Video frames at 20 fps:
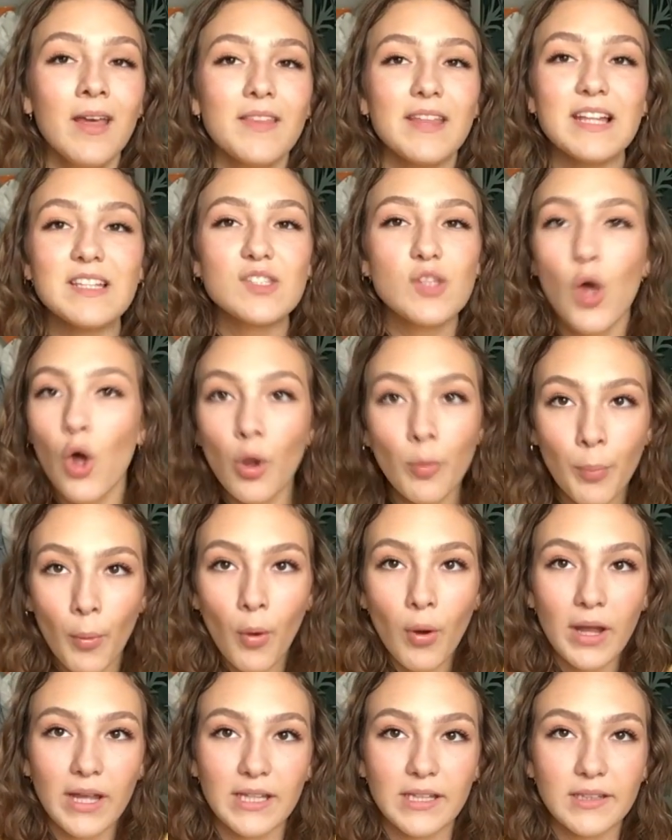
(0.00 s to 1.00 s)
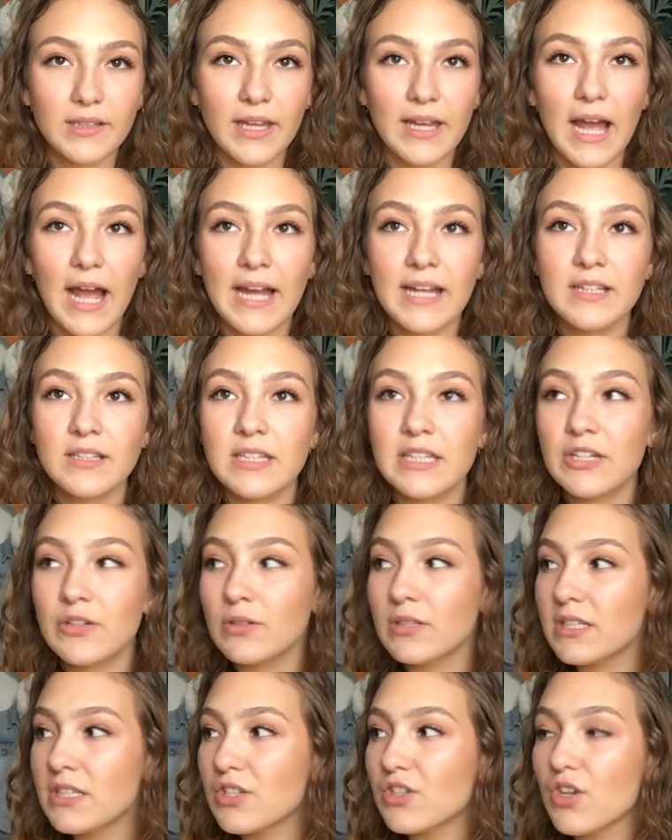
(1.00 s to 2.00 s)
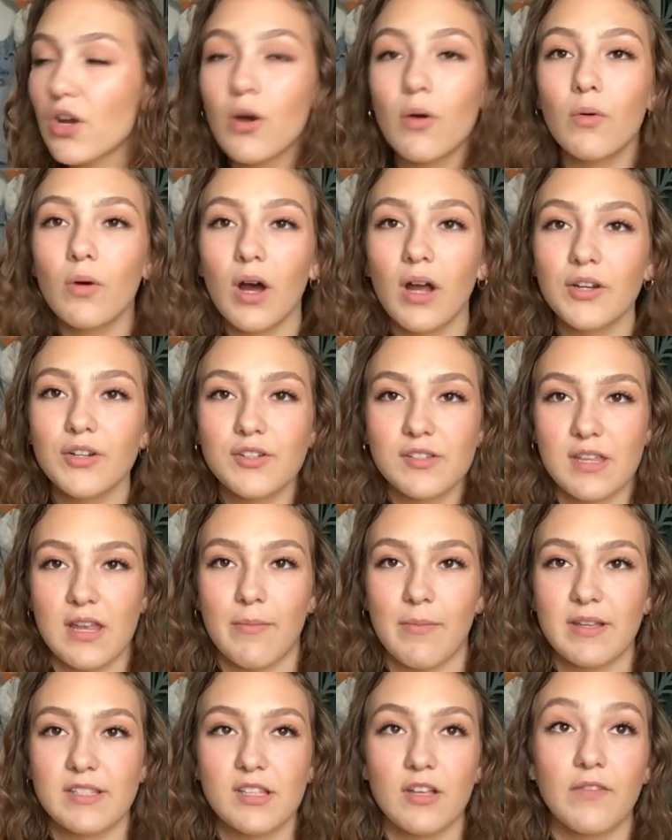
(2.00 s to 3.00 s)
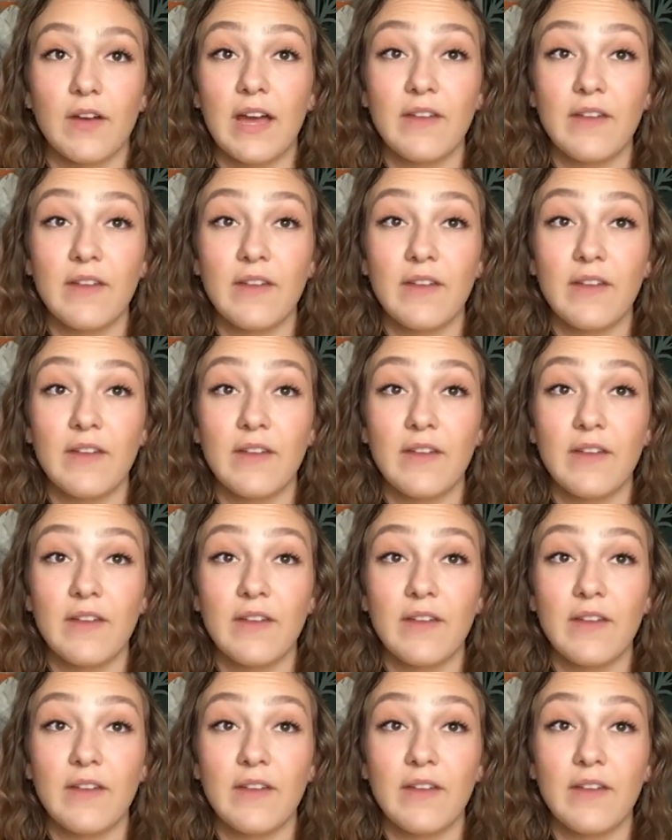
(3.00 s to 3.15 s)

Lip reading: That's the whole point. Like, I literally don't understand myself.